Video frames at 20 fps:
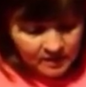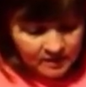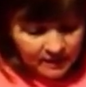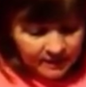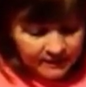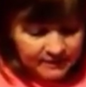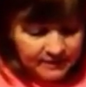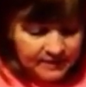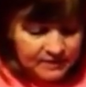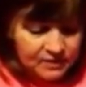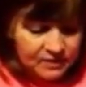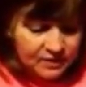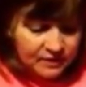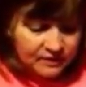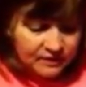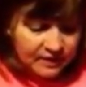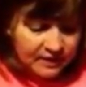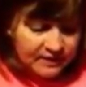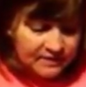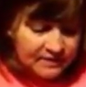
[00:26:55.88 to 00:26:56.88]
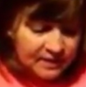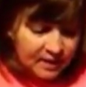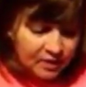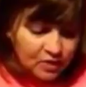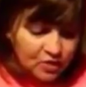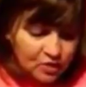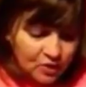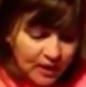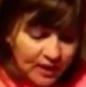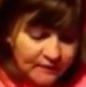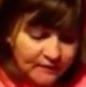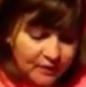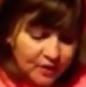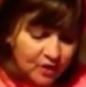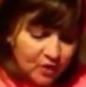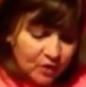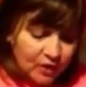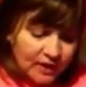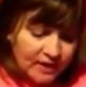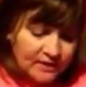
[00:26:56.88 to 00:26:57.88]
Like, these are the things that'll drive you
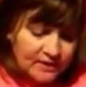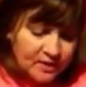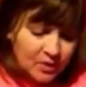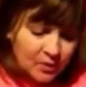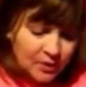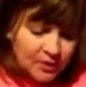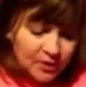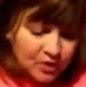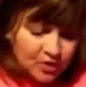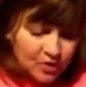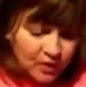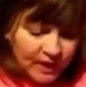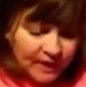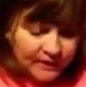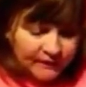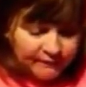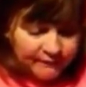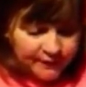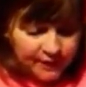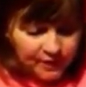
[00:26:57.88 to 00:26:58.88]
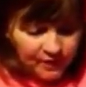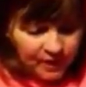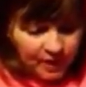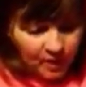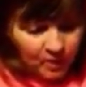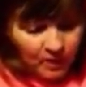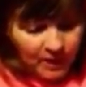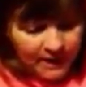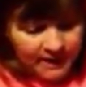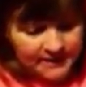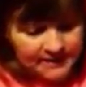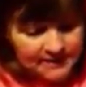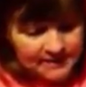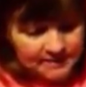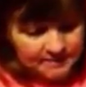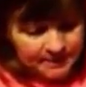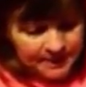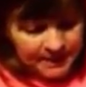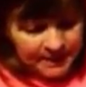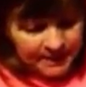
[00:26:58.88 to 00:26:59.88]
crazy when you're trying to figure out why it's
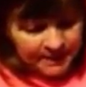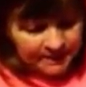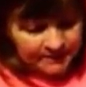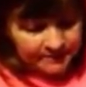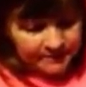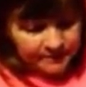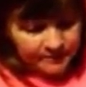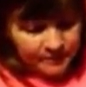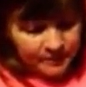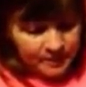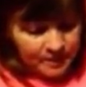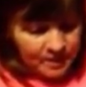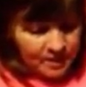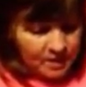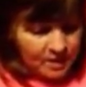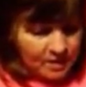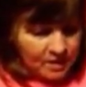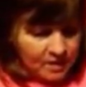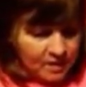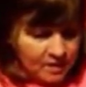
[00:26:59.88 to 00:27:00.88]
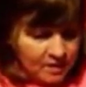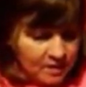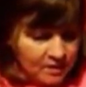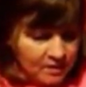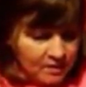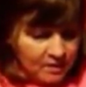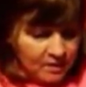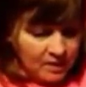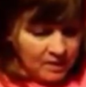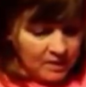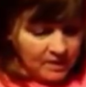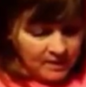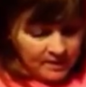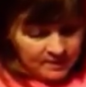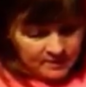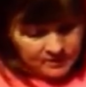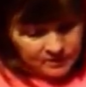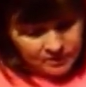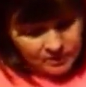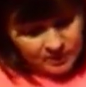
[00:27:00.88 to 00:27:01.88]
spinning.
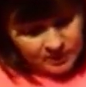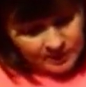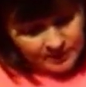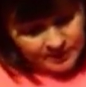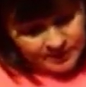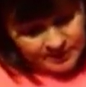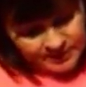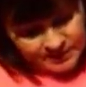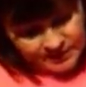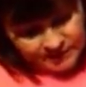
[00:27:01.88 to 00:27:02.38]
Okay, so let me